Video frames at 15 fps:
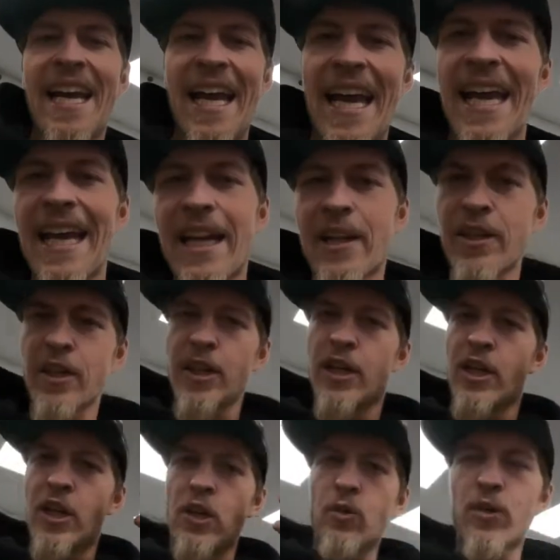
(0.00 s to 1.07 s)
And
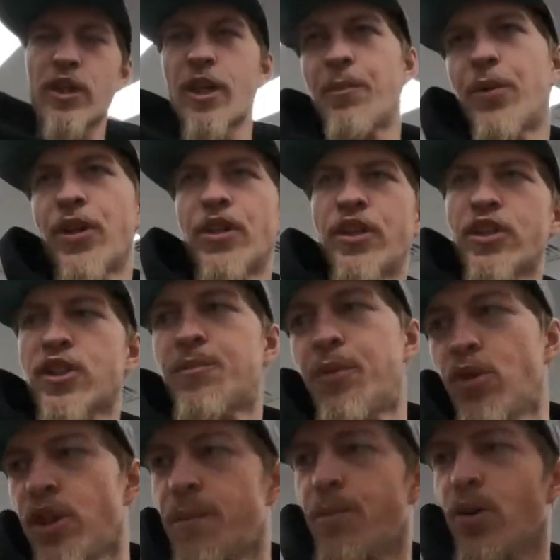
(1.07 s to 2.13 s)
we're gonna put a little
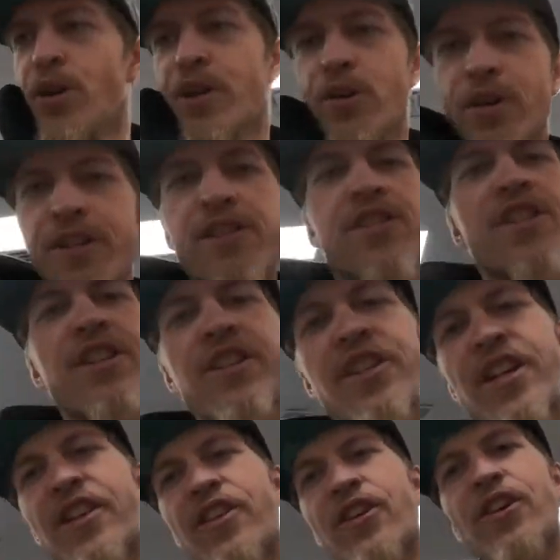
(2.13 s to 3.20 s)
spoolie boy noises
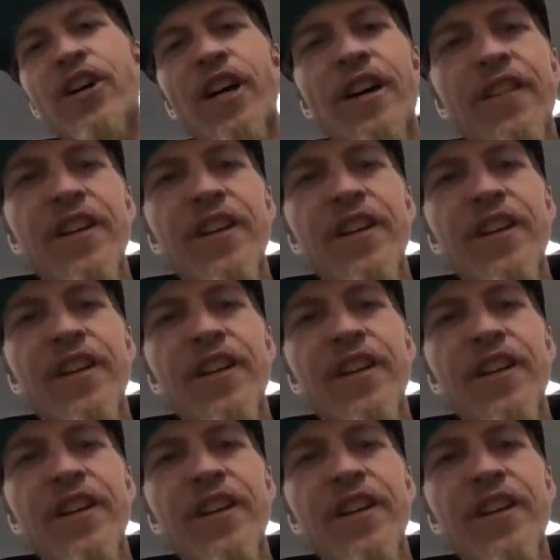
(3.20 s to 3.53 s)
underneath the hood on